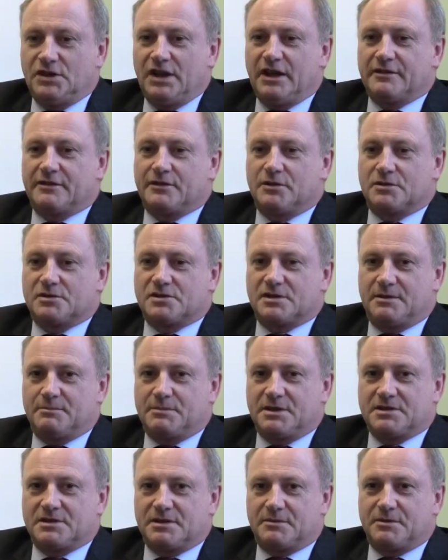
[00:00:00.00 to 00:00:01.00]
Yeah, of course I'll
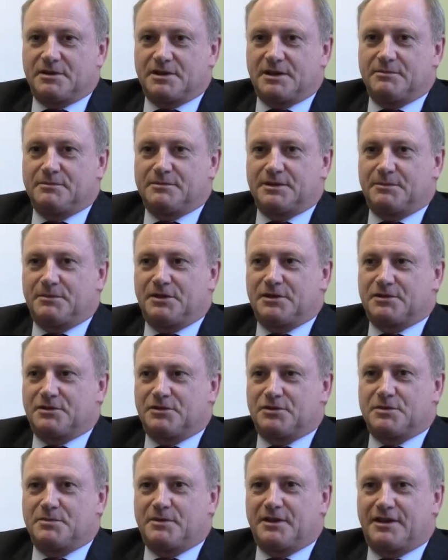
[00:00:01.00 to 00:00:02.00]
miss it, but I'm not
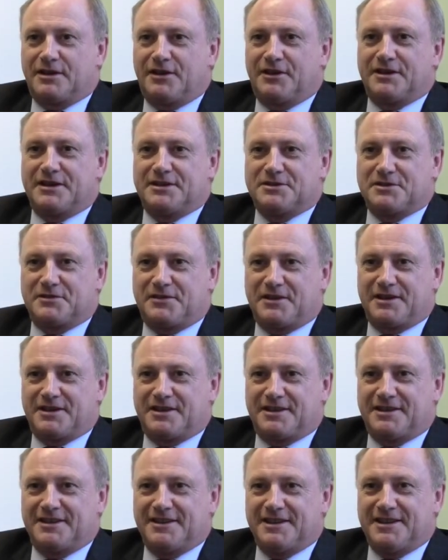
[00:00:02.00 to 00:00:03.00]
going to be gone out of
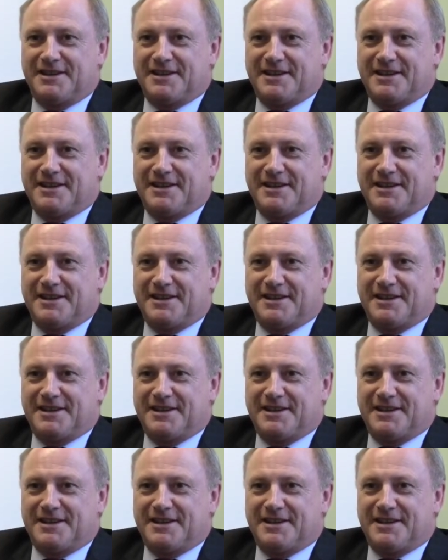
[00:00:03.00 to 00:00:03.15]
here.